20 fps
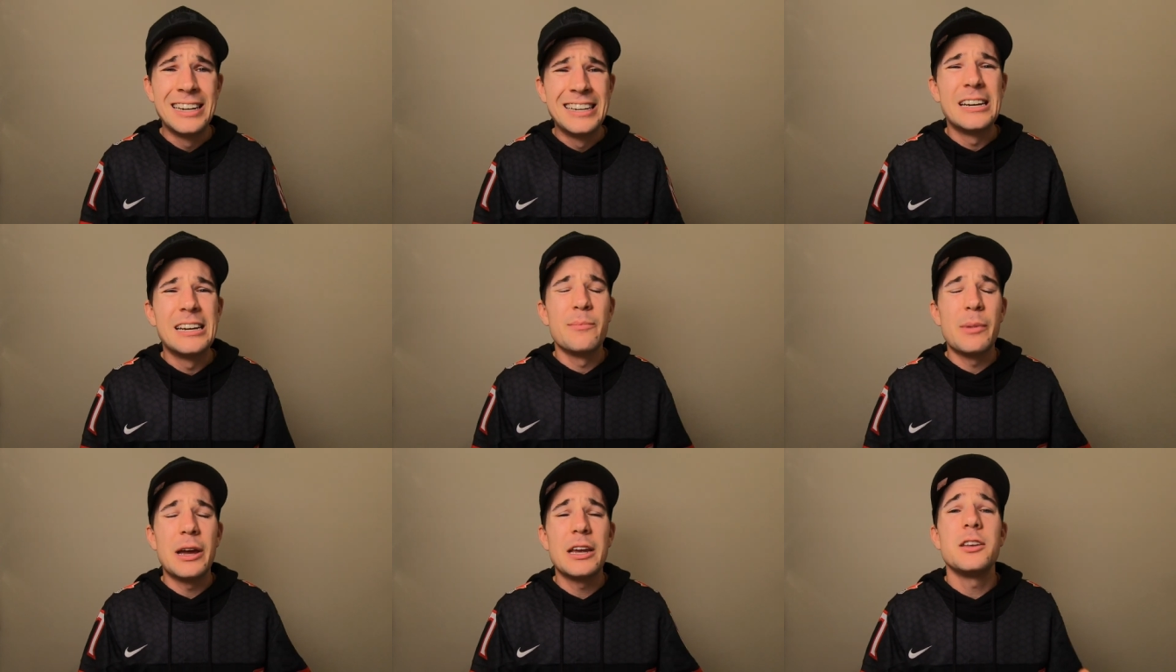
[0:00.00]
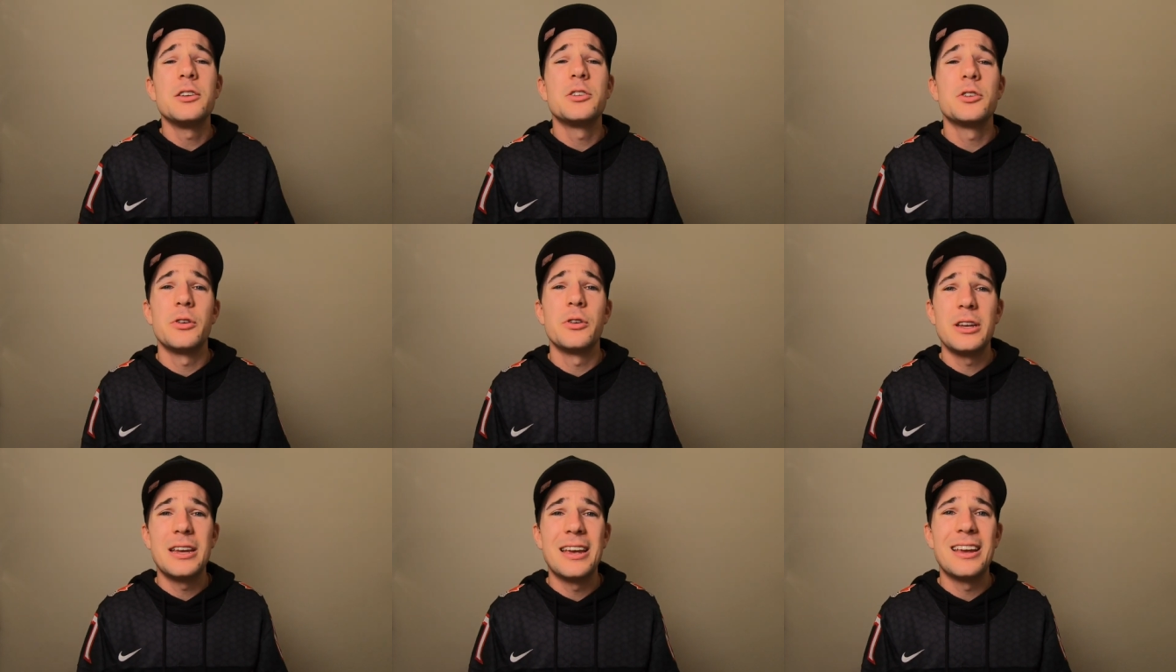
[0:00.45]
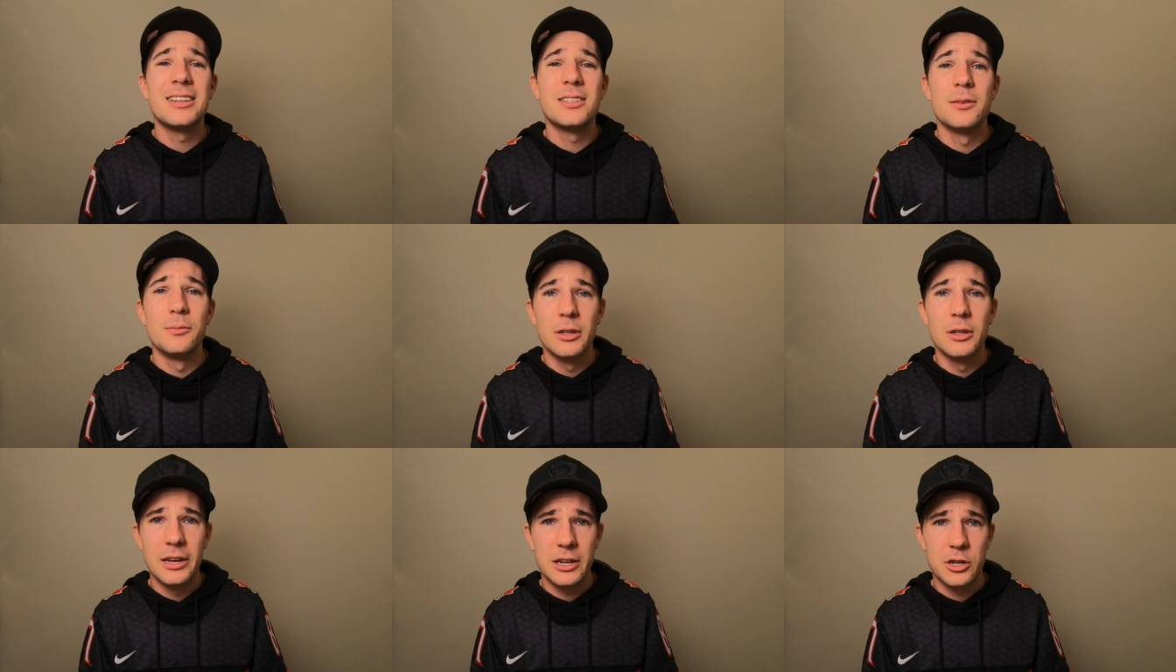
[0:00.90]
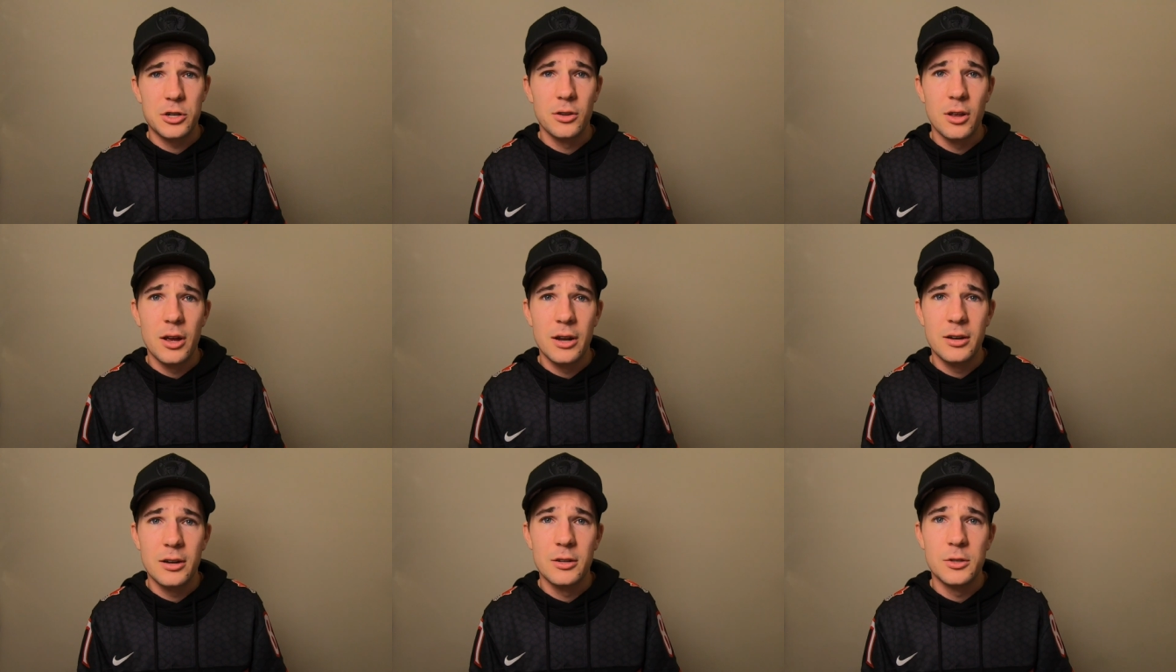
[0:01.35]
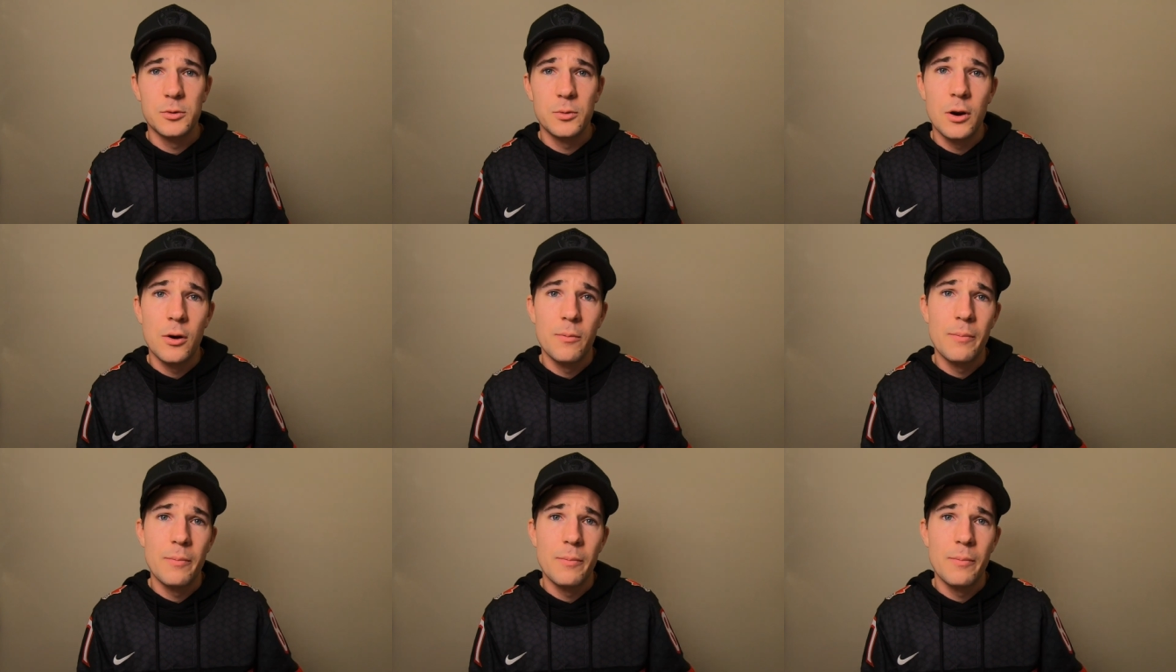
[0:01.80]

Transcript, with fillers: and making sure you're getting some electrolyte in as well.